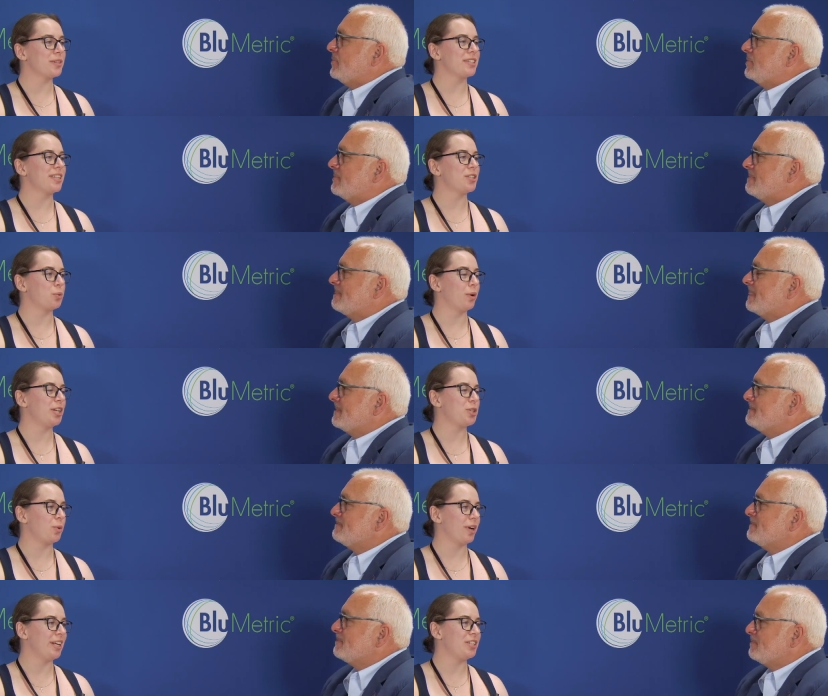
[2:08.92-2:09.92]
Speaker 1: the
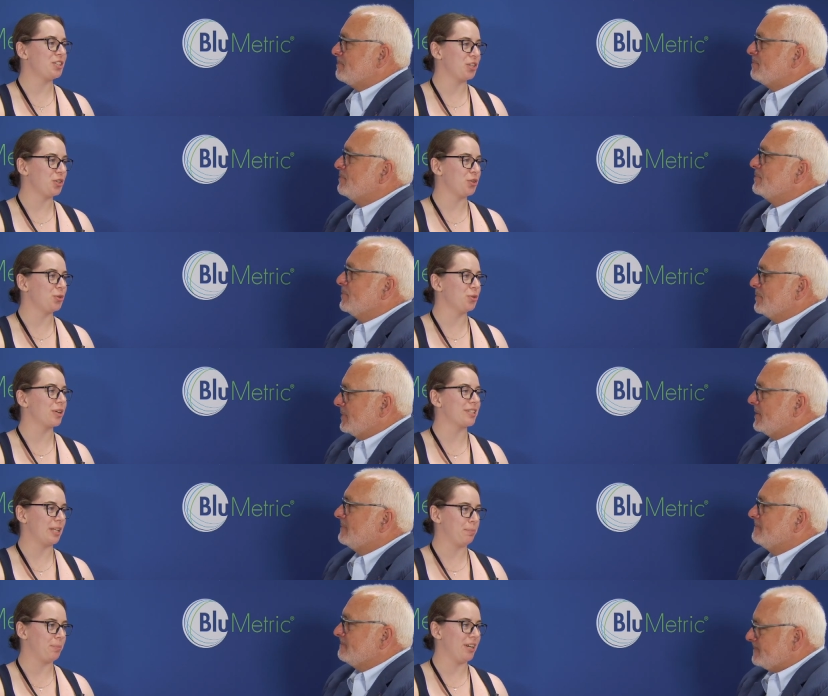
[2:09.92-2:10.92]
2022
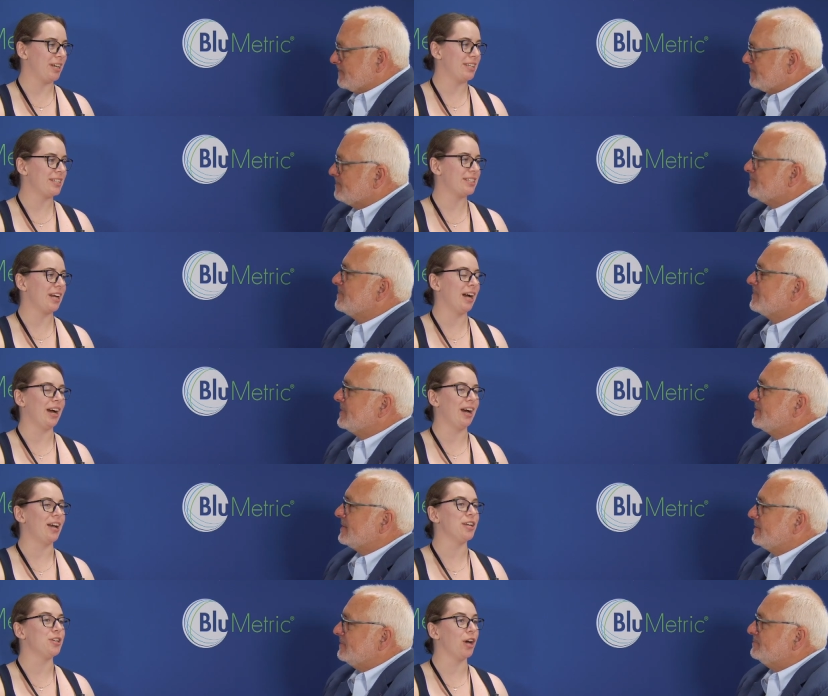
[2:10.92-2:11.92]
recipient
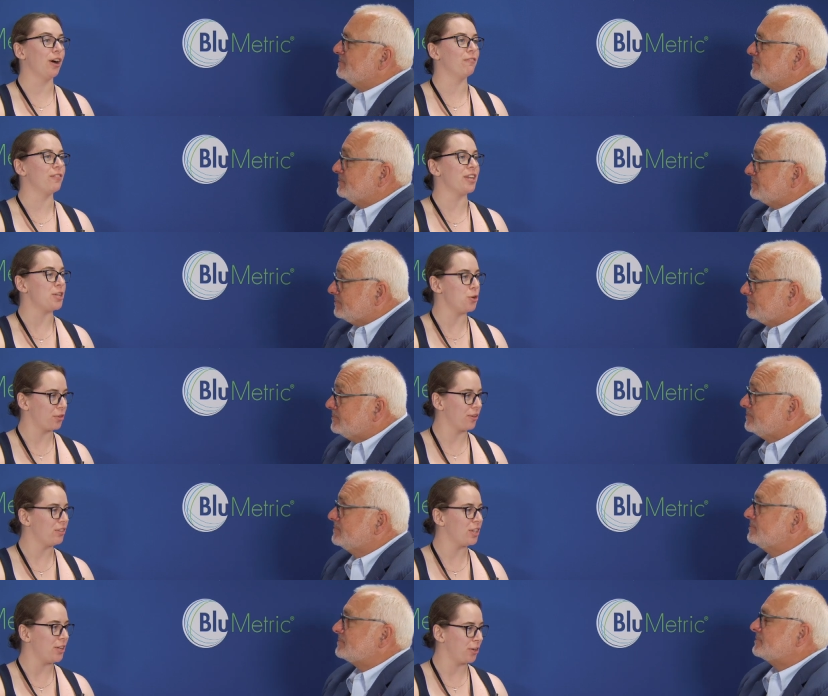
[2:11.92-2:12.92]
uh, of the Youth
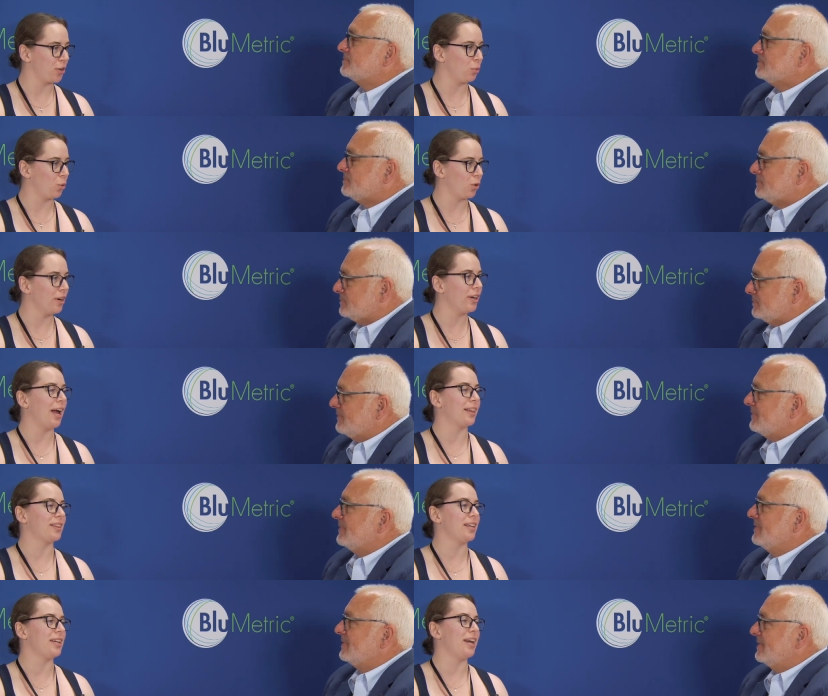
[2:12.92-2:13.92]
of the Year Award
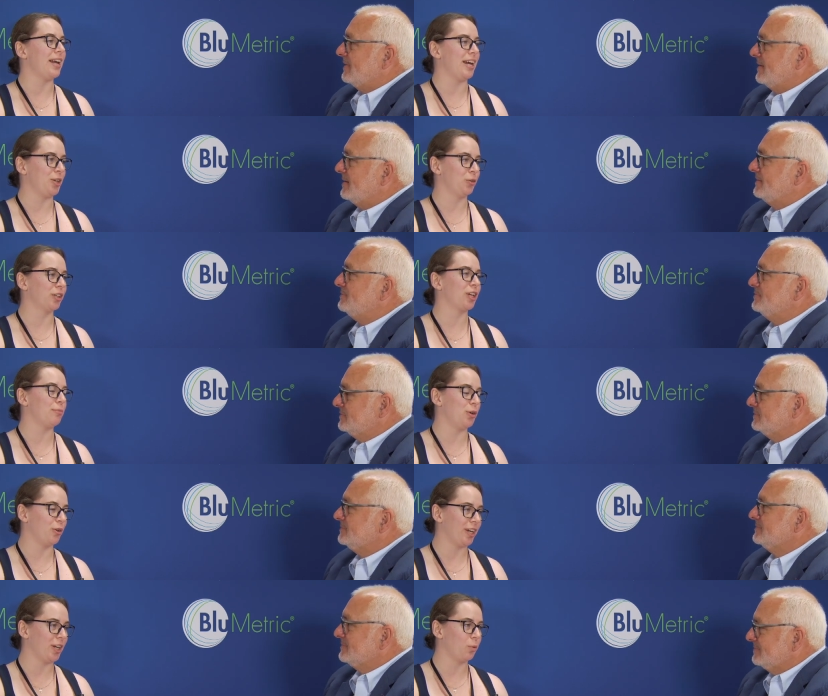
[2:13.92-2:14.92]
at the annual
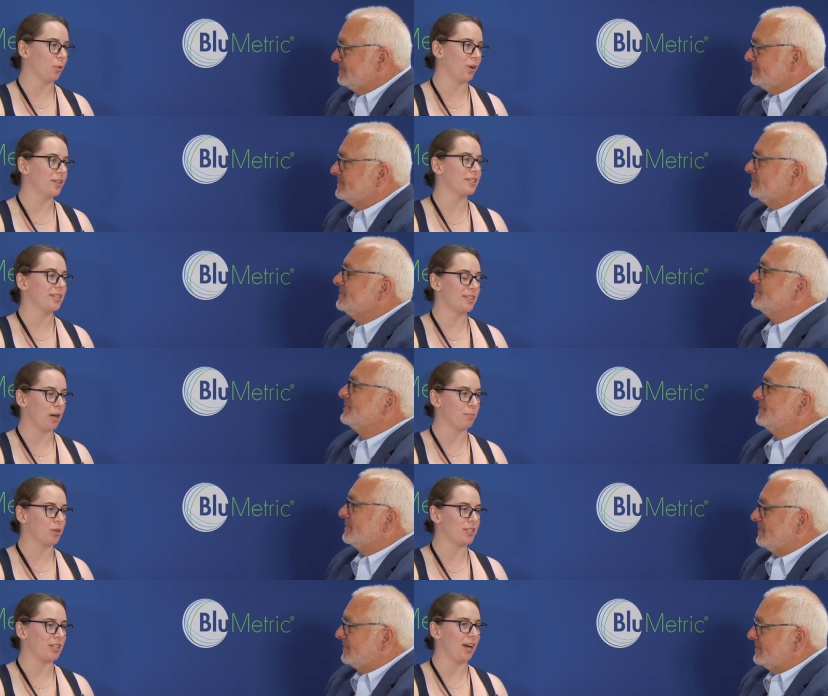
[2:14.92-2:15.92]
Community Awards in
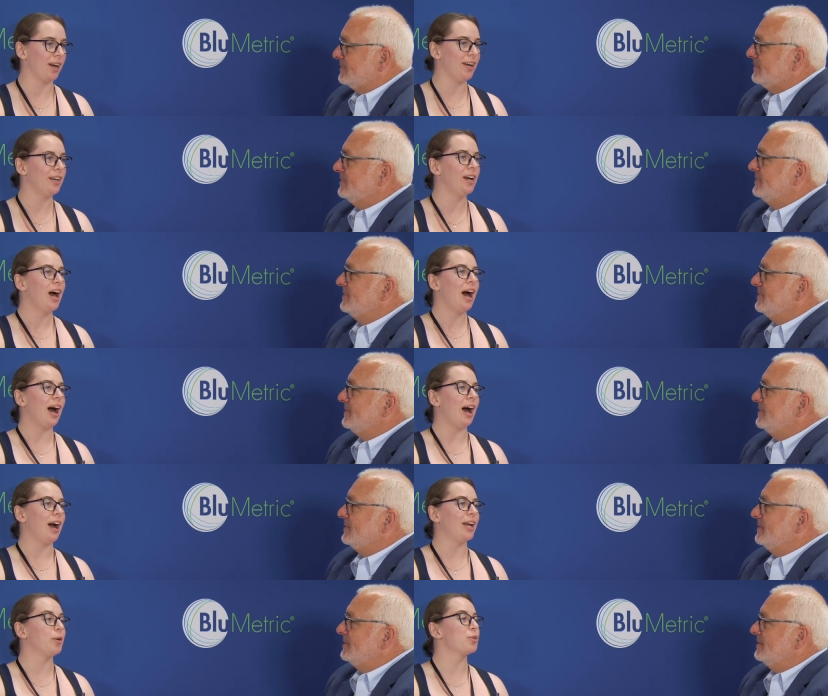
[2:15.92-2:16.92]
Summerside.
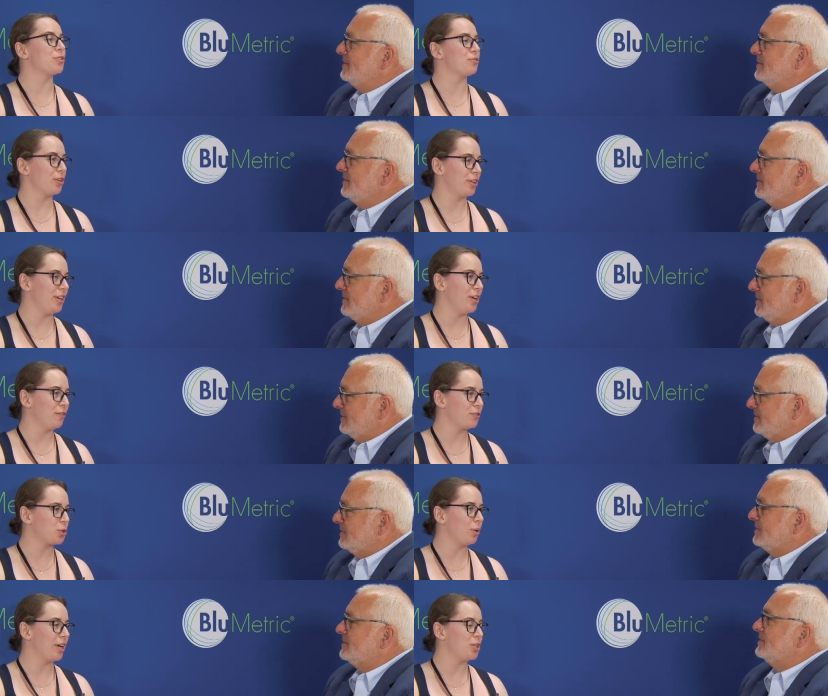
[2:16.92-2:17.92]
Uh, it was for the year of
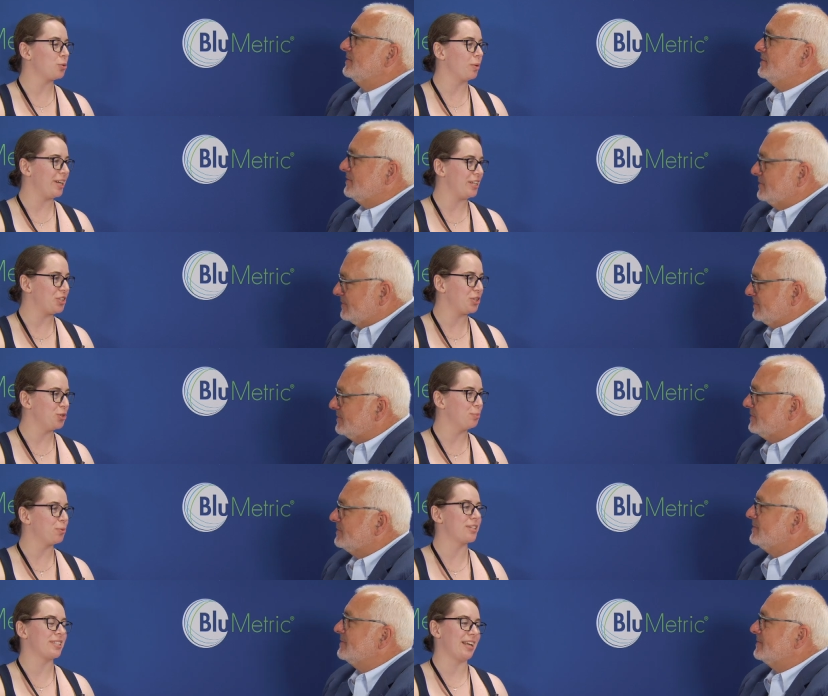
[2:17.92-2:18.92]
2022,
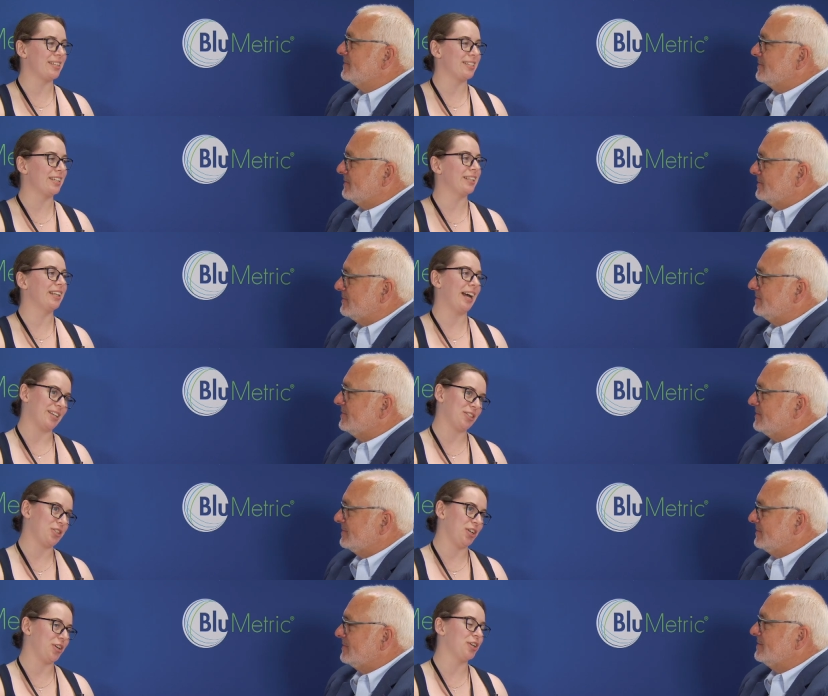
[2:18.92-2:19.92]
presented
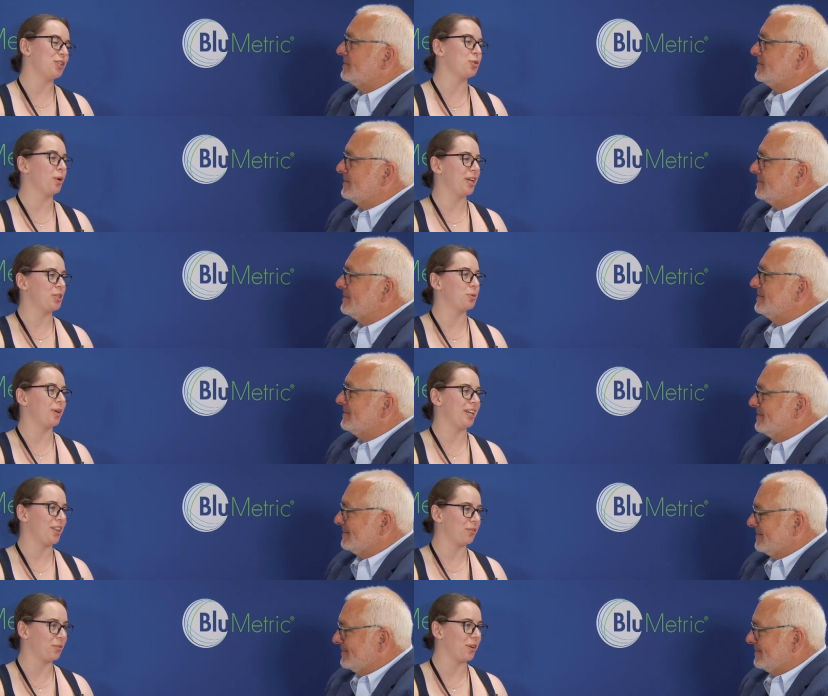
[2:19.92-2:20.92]
last year in
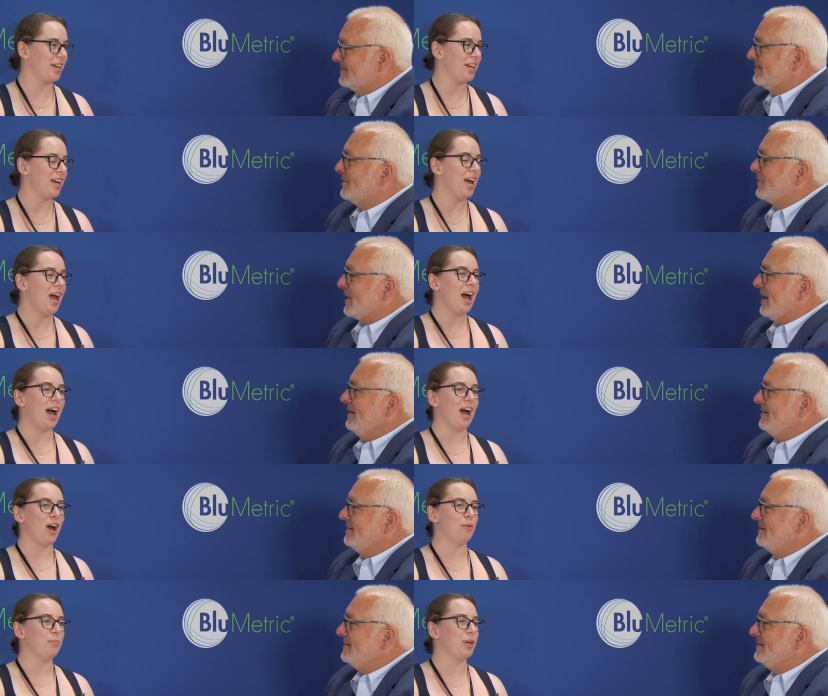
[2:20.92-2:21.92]
2023. Okay.
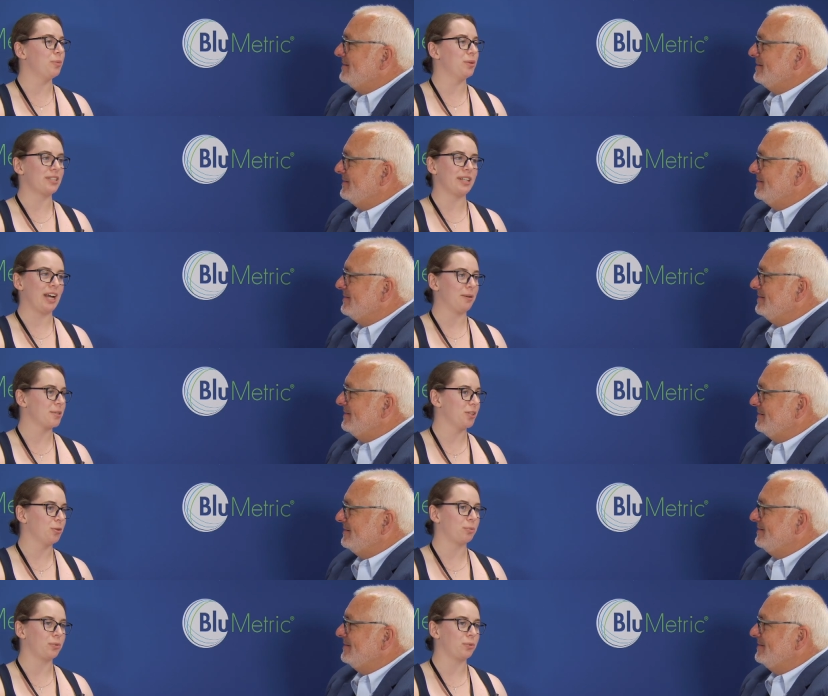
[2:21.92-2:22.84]
Um, it was an absolute